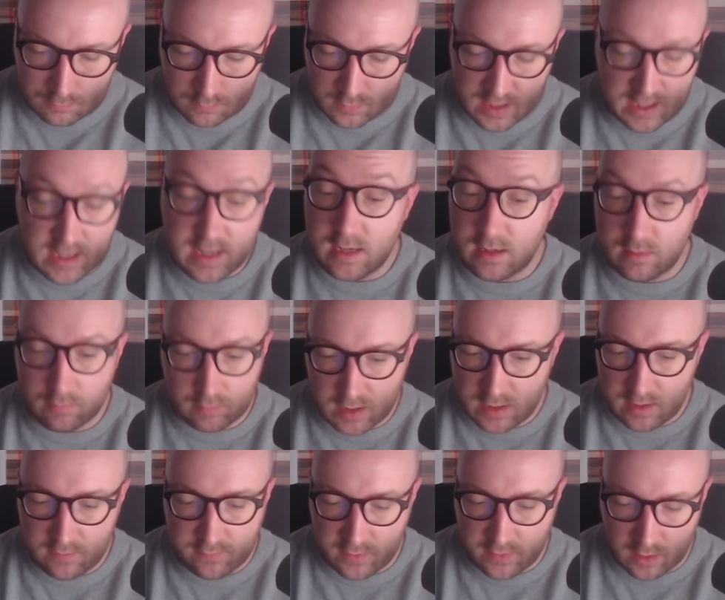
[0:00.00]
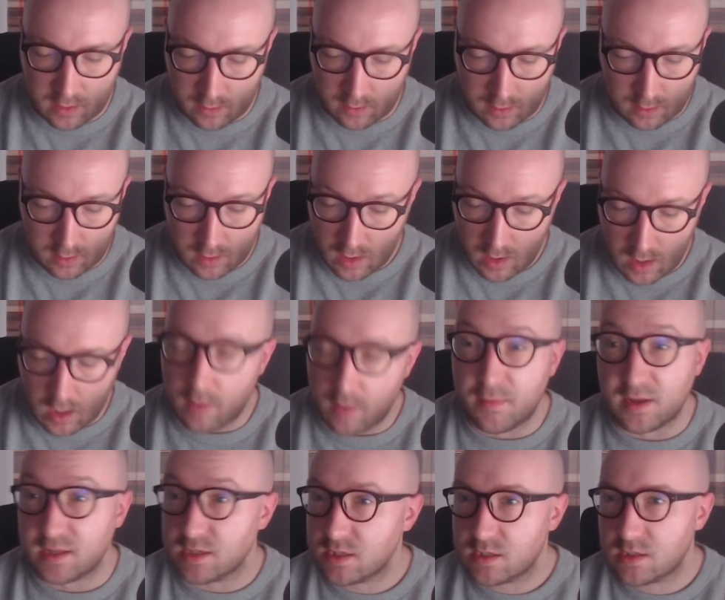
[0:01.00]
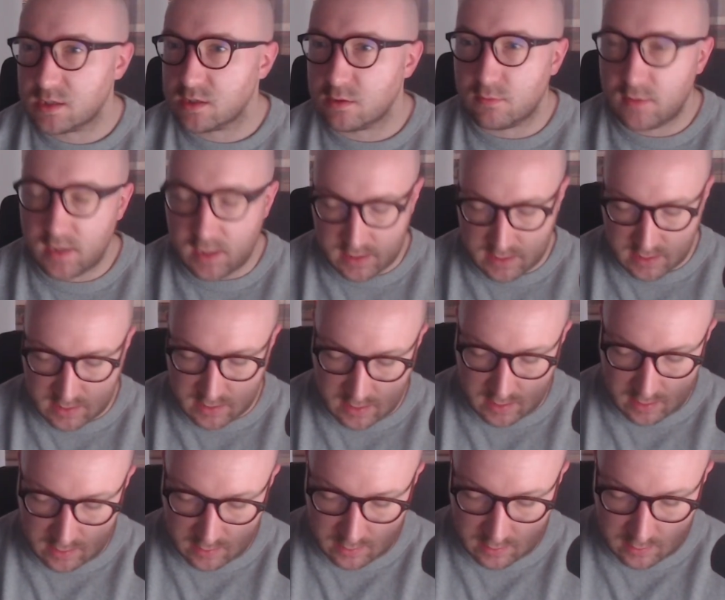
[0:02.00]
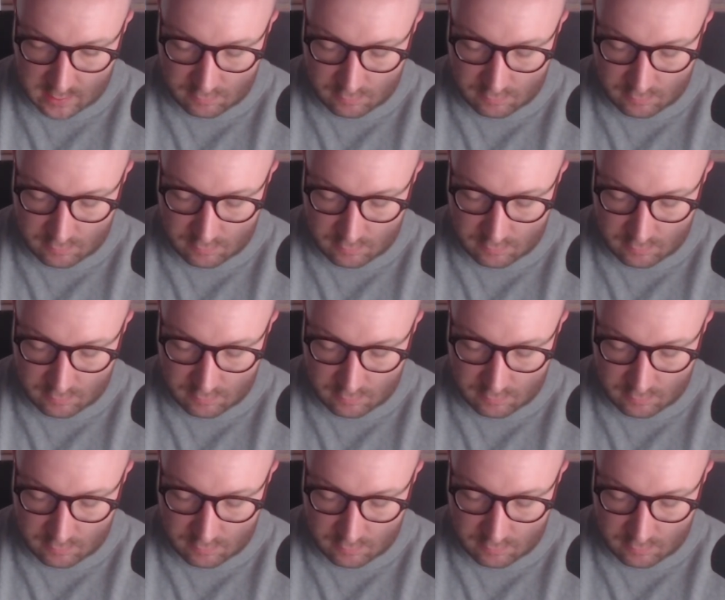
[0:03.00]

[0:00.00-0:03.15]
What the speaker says: key figure amidst surrealist and